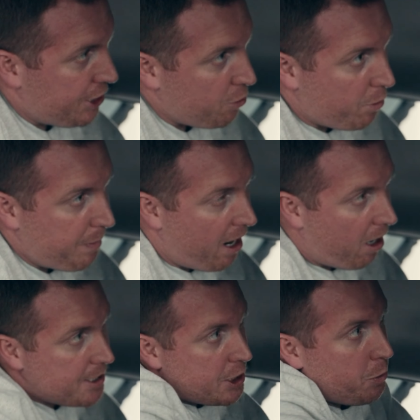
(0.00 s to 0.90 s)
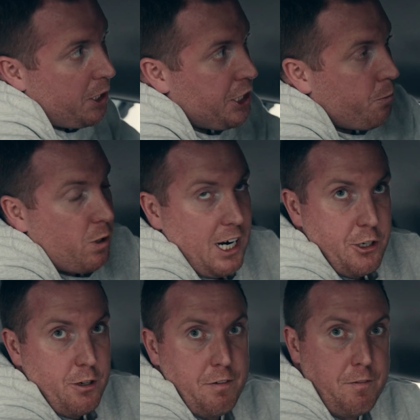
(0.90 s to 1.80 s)
So with my hard squeegee, we're
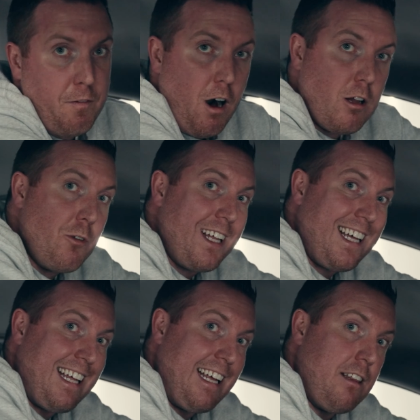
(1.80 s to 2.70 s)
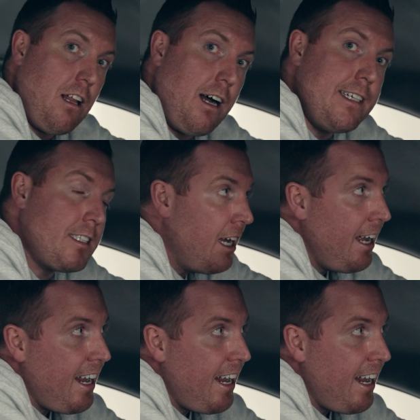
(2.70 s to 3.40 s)
actually gonna follow the heat lines.